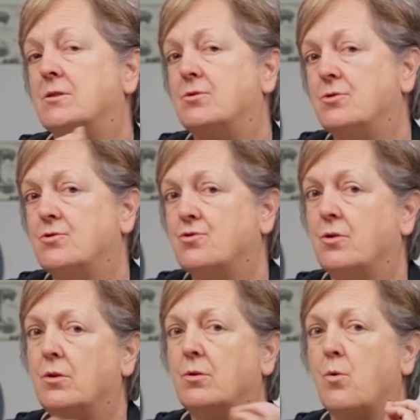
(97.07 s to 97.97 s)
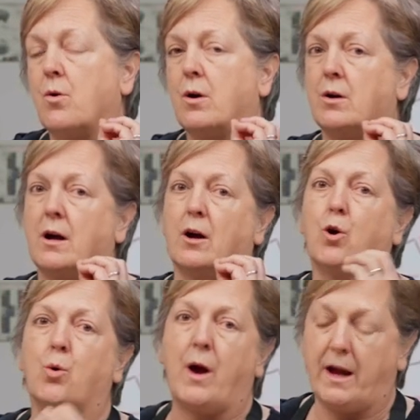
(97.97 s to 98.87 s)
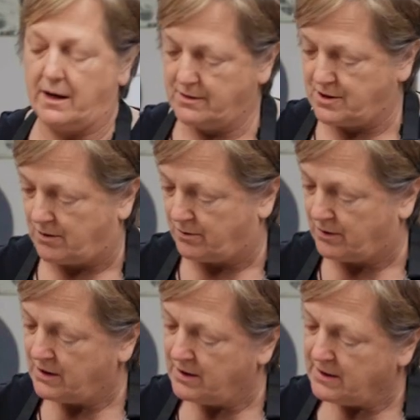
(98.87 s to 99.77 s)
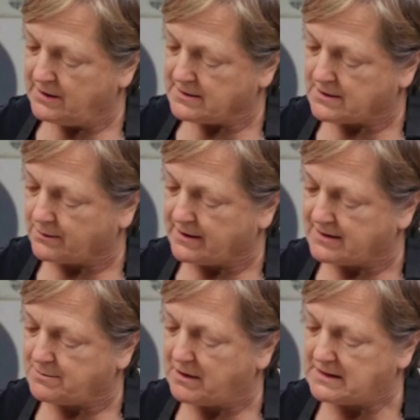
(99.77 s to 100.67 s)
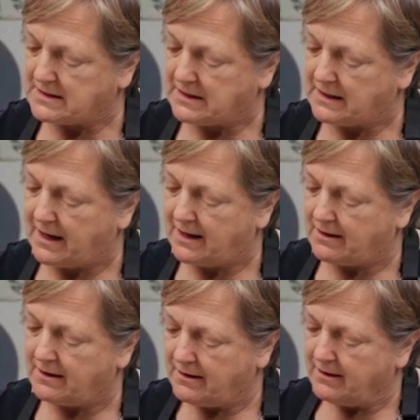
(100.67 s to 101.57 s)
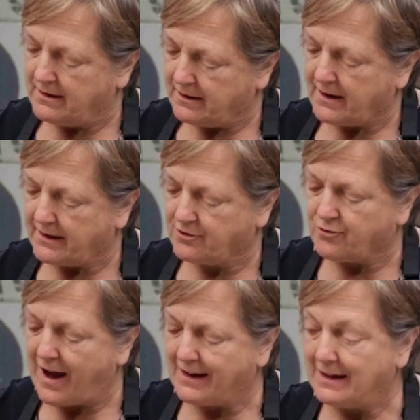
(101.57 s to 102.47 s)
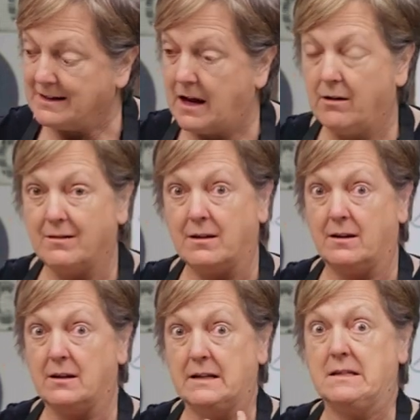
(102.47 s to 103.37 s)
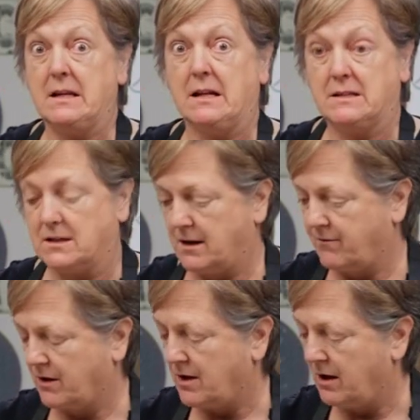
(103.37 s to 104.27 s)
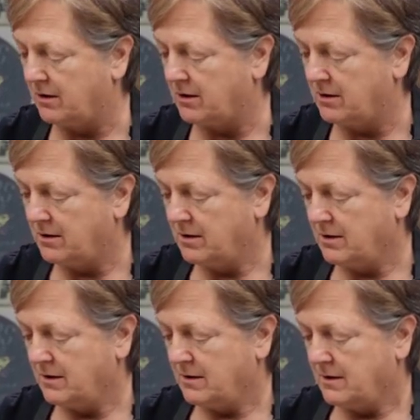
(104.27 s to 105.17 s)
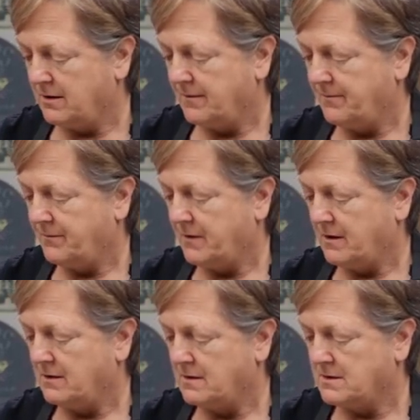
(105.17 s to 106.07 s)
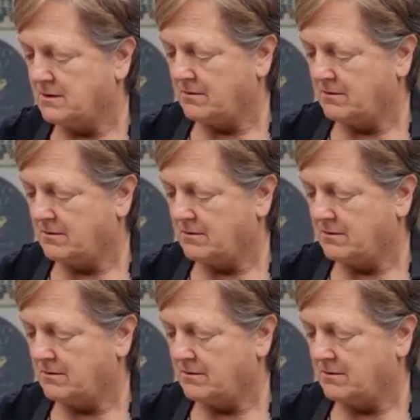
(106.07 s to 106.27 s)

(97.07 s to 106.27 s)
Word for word: neutral or a gray tone. So it's mixing and kind of dragging down the intensity of the color. So